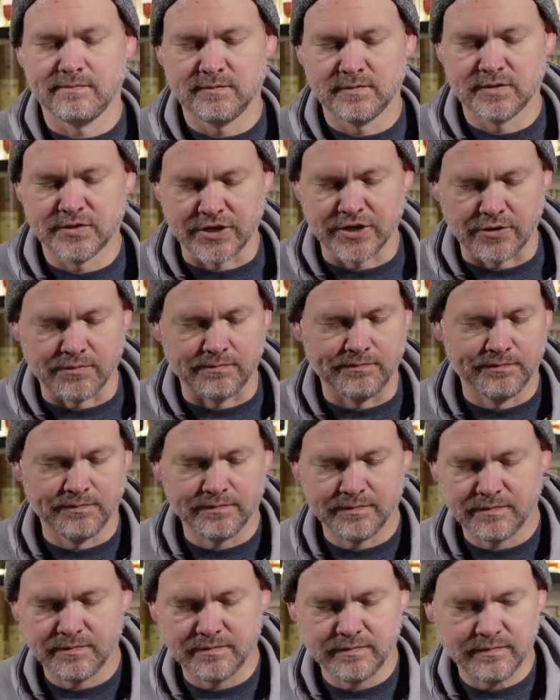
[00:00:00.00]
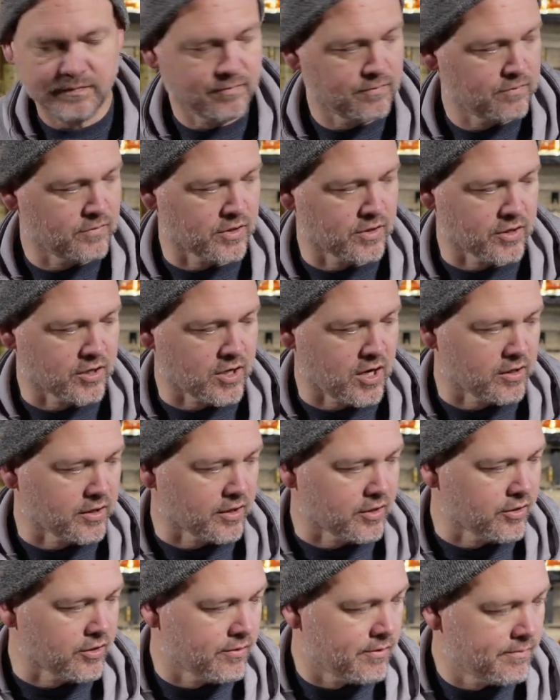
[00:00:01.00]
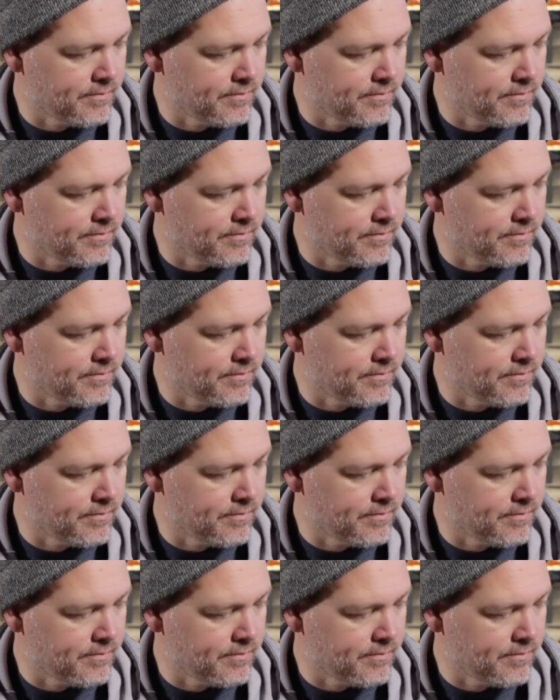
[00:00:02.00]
So we're going to call it good.